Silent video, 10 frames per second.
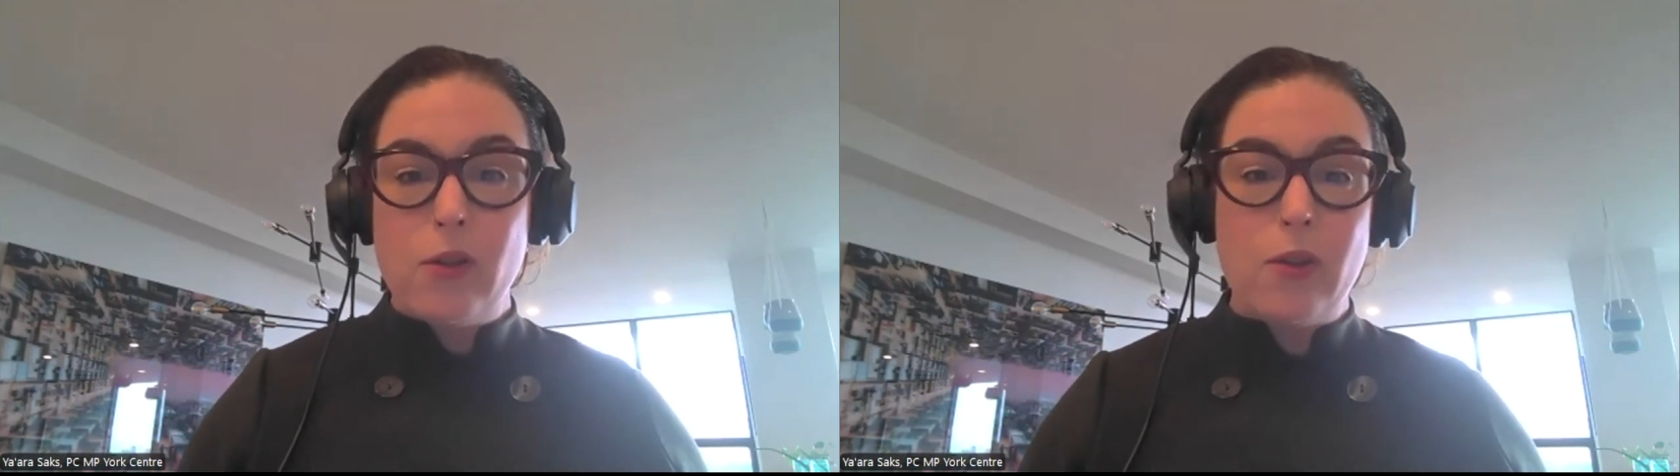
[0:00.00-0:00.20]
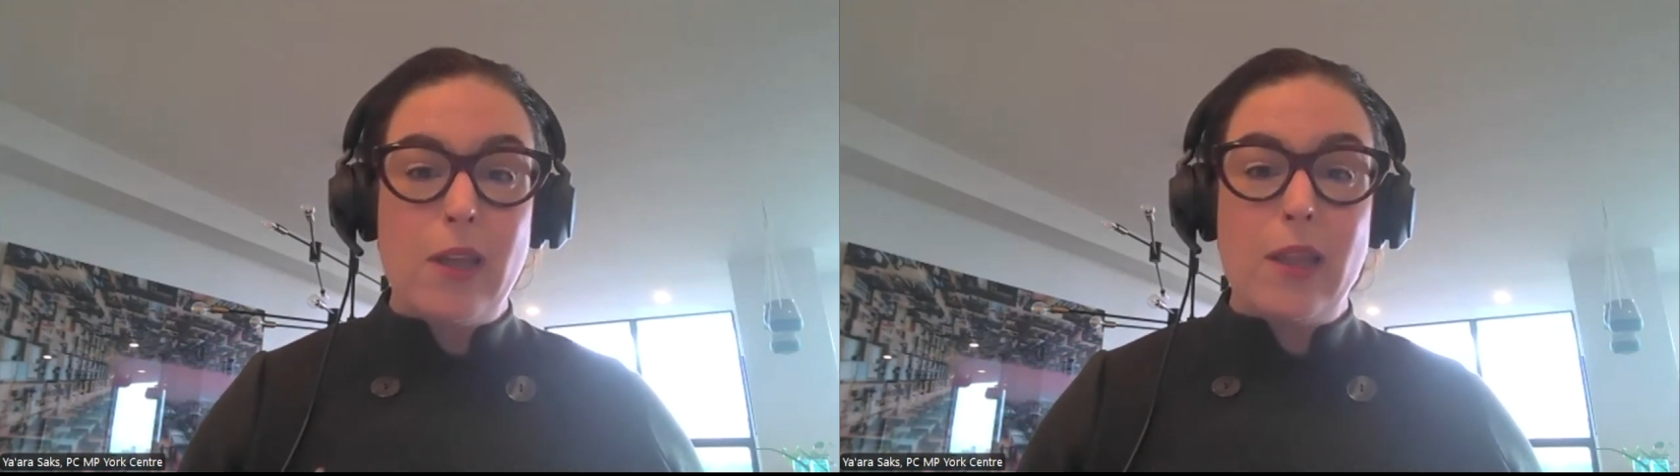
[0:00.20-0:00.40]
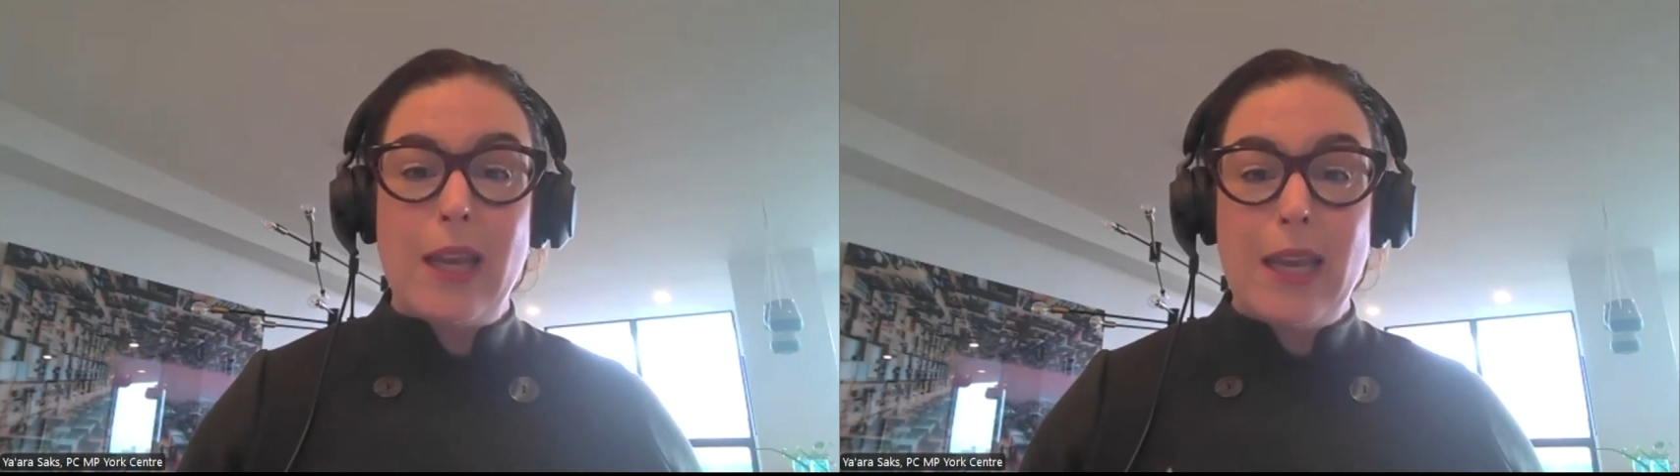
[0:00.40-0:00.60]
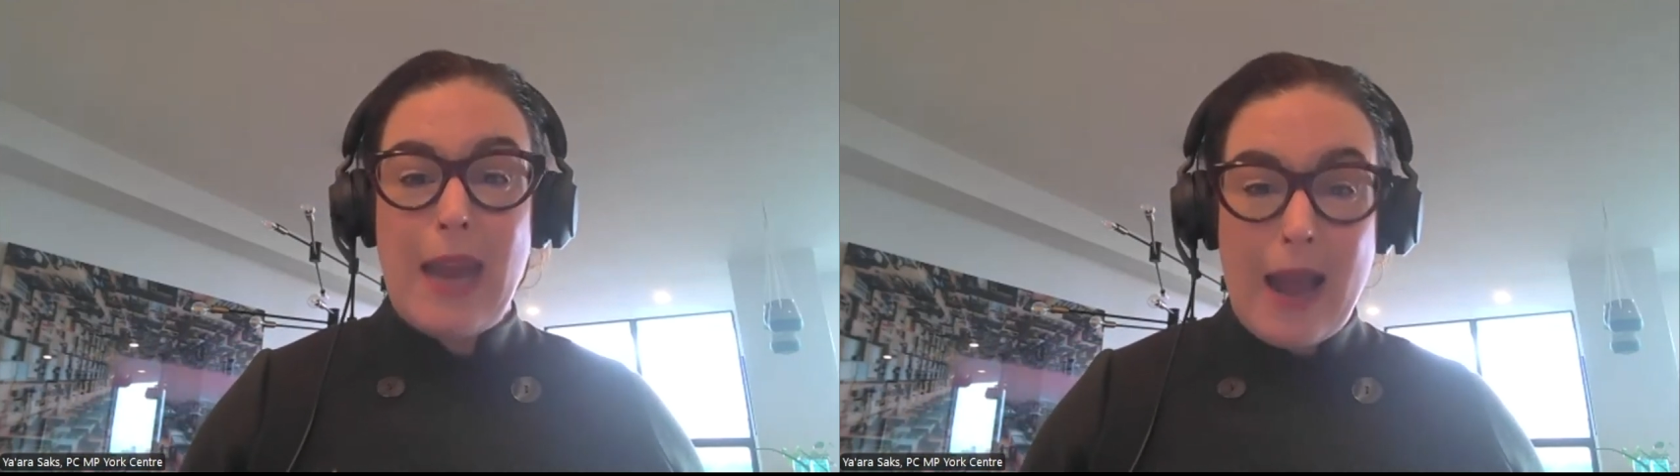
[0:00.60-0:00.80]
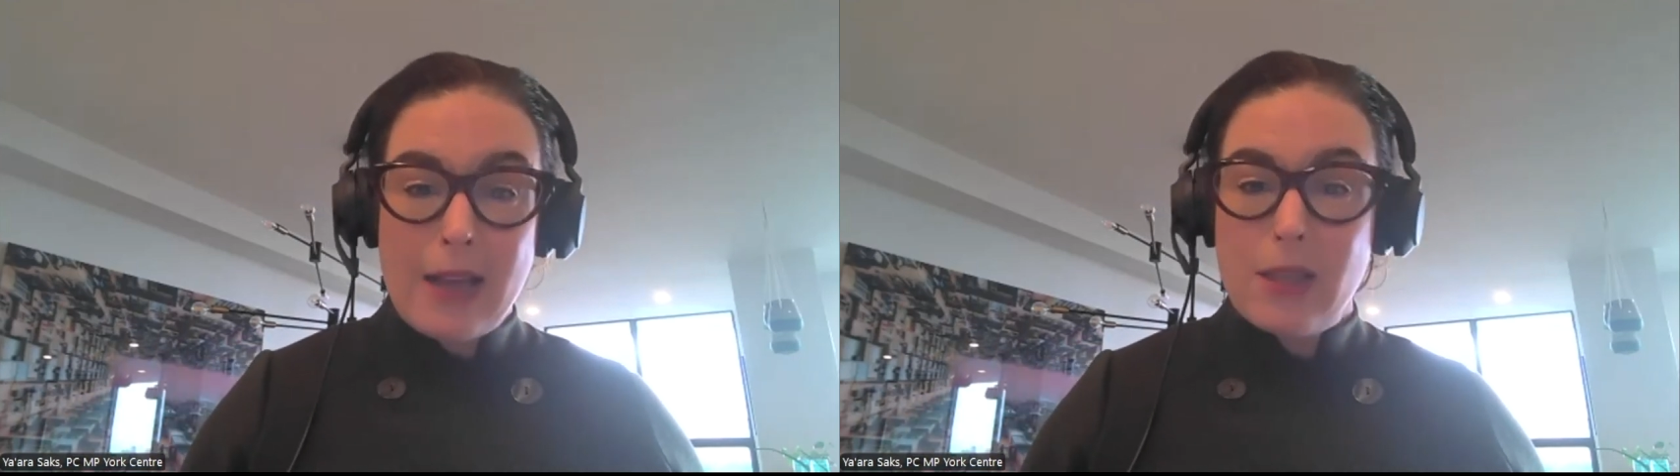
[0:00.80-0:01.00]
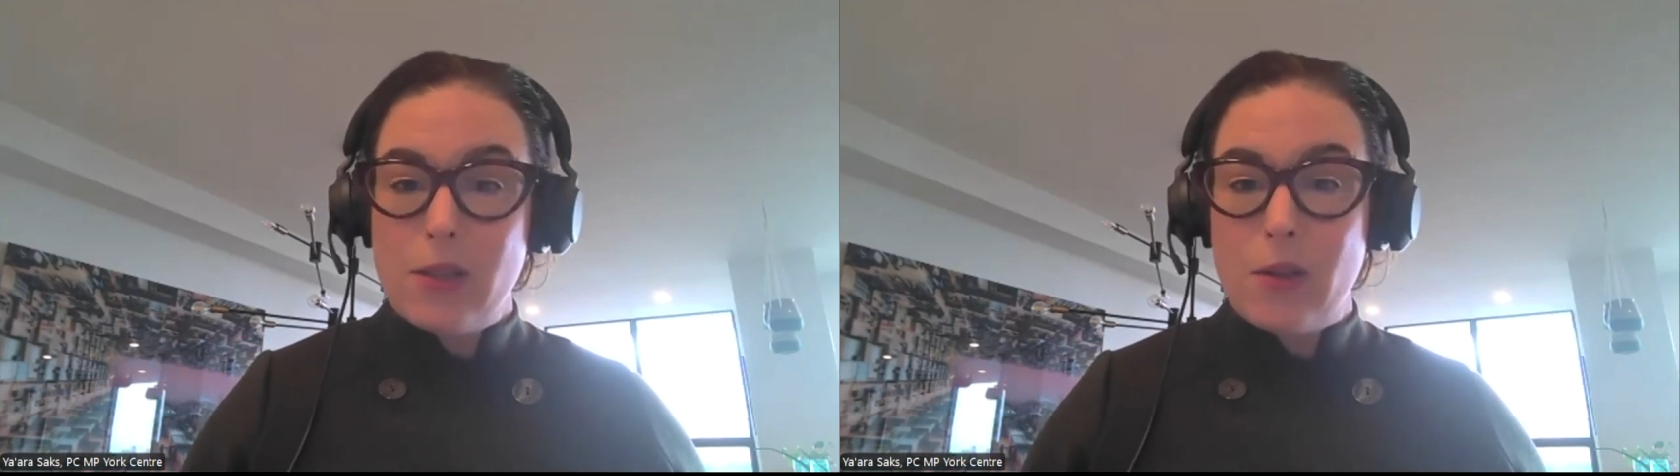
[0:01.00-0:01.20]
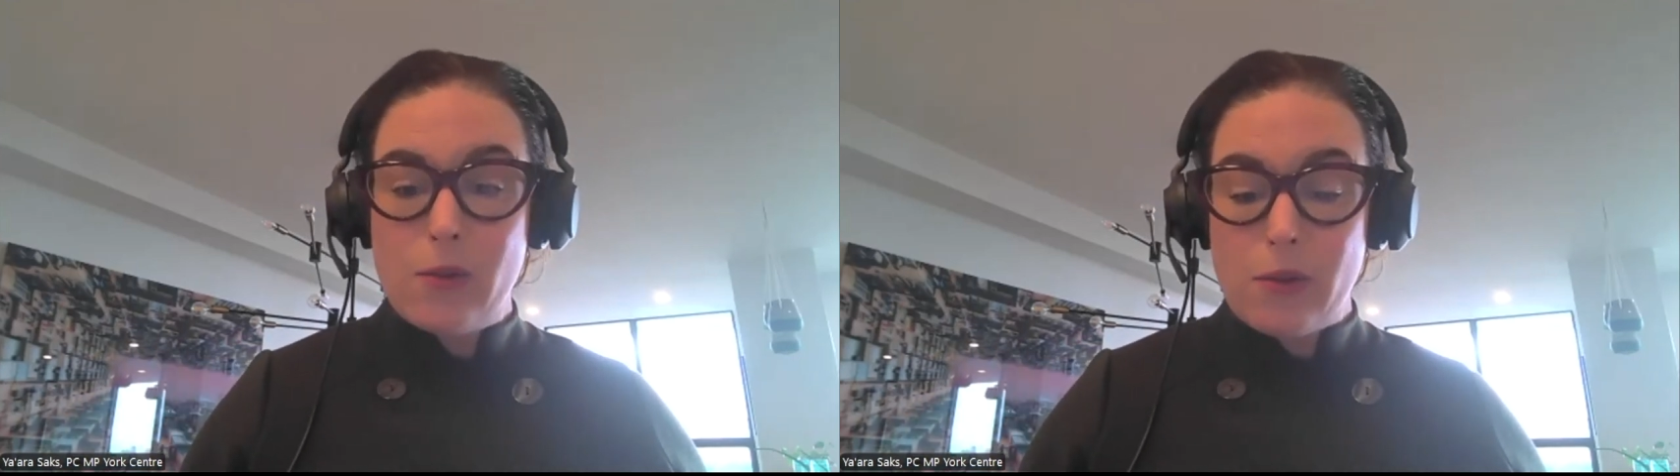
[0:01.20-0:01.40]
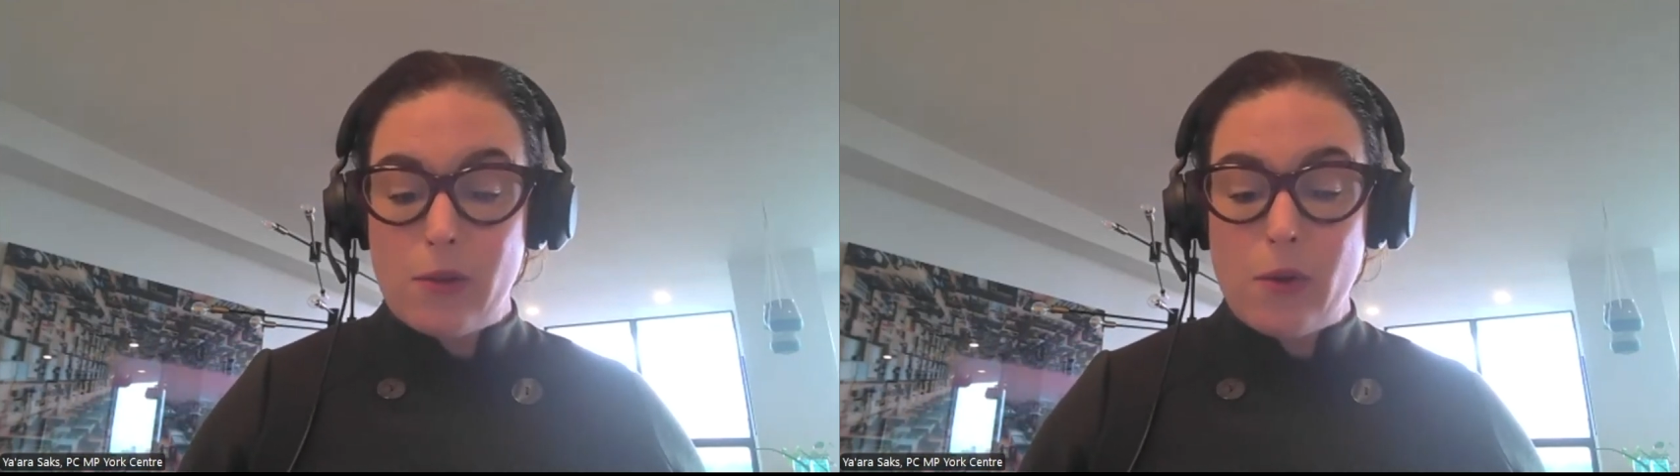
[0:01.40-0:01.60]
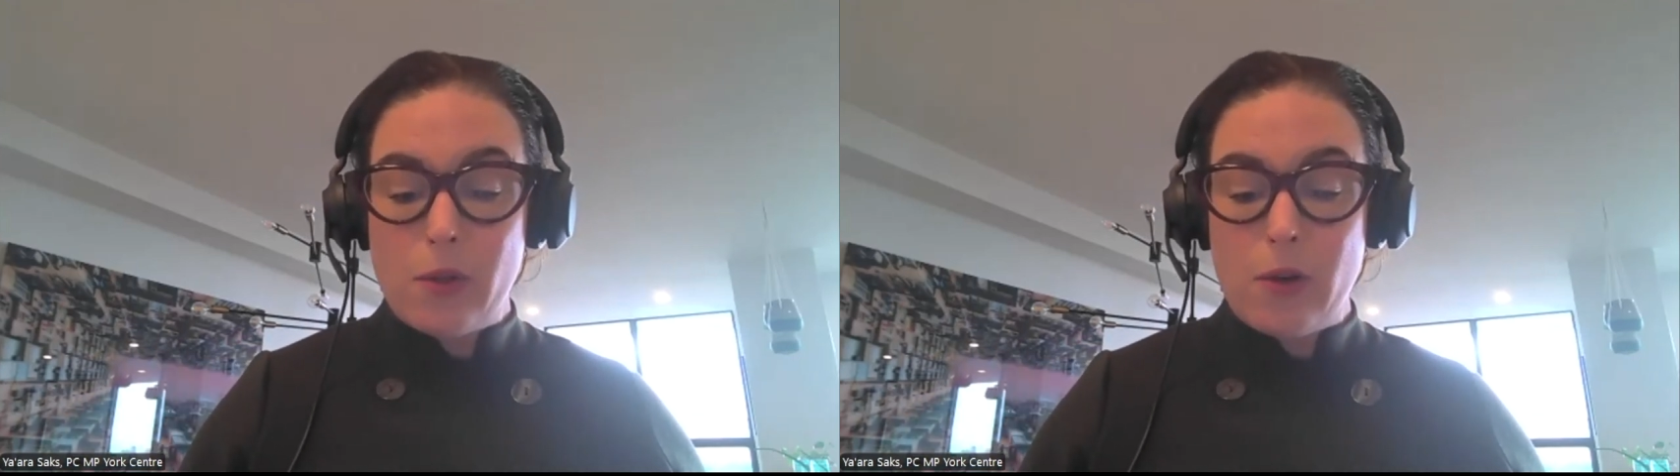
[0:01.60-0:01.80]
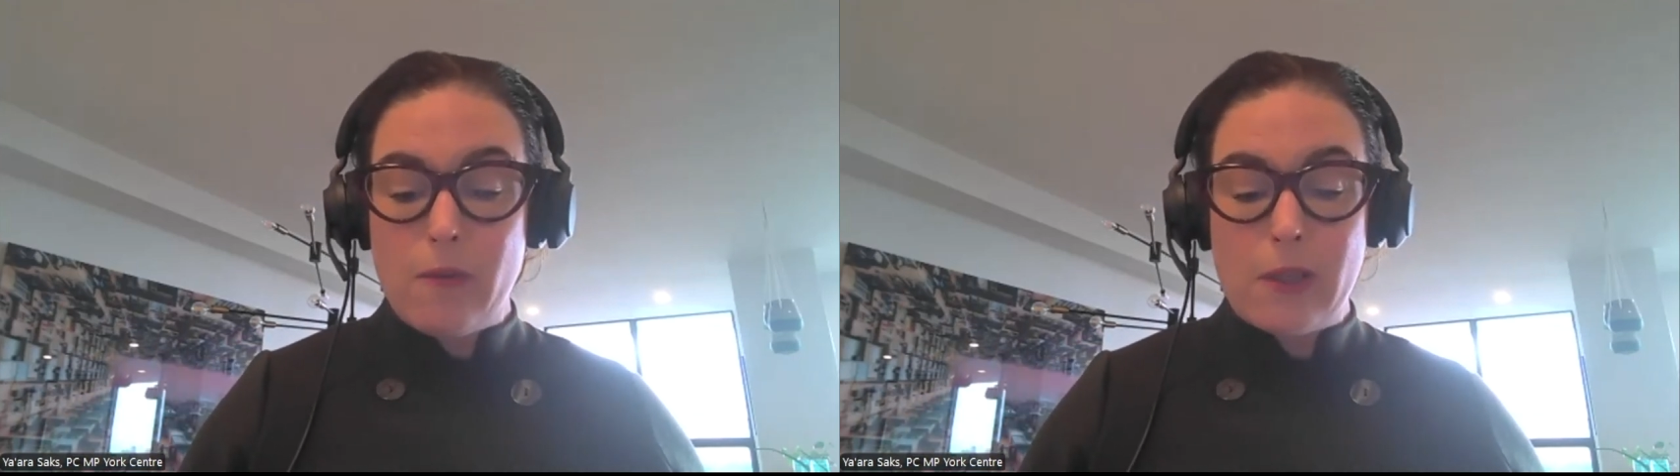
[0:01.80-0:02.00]
so that they can access
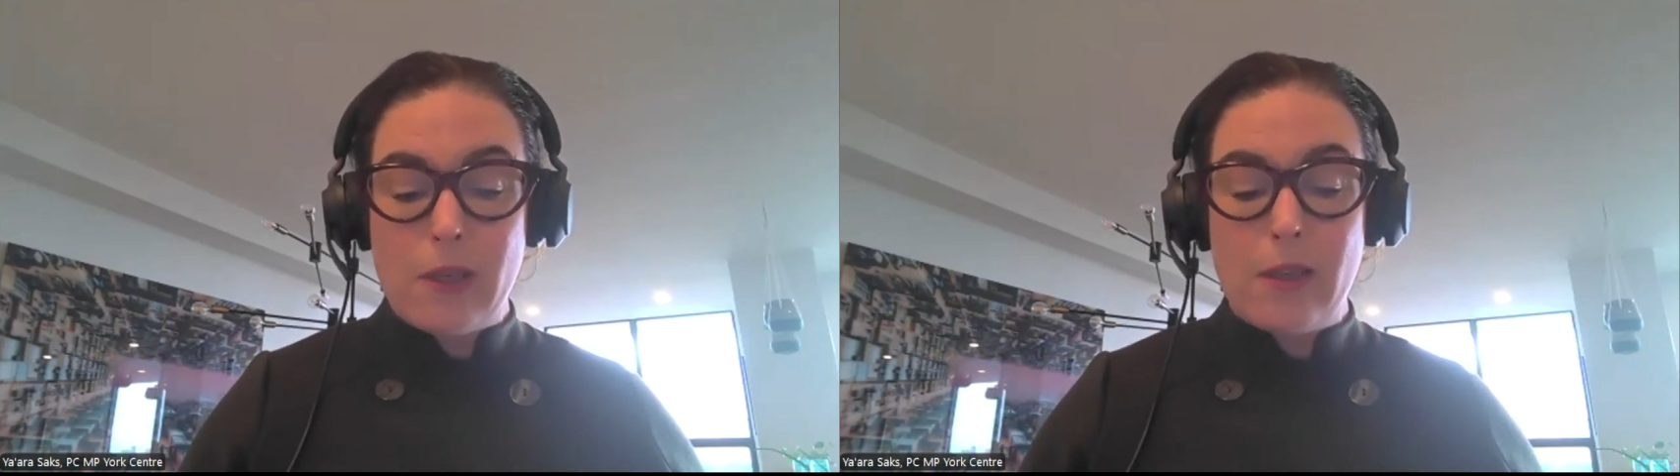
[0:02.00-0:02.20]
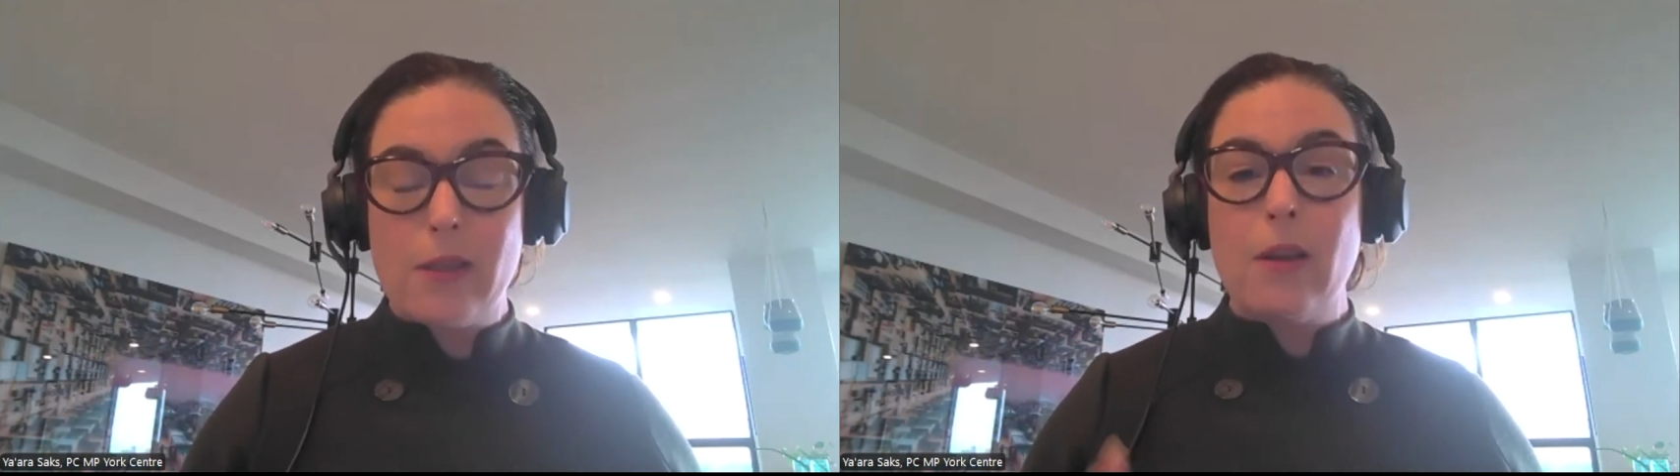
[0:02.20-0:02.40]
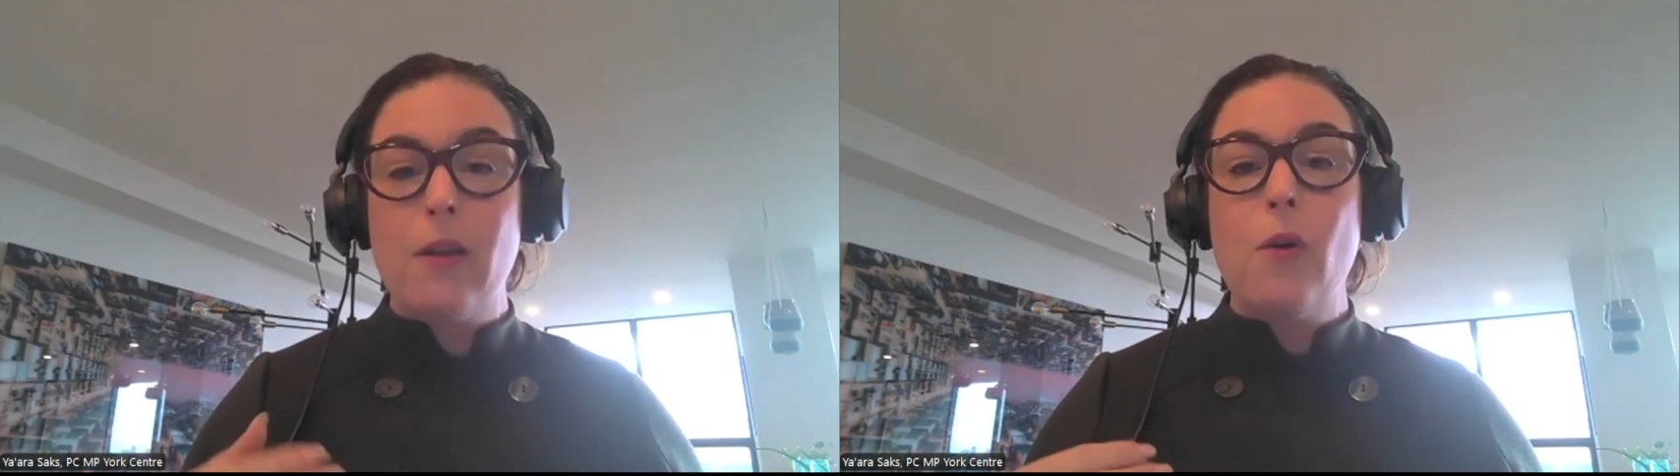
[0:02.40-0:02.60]
those services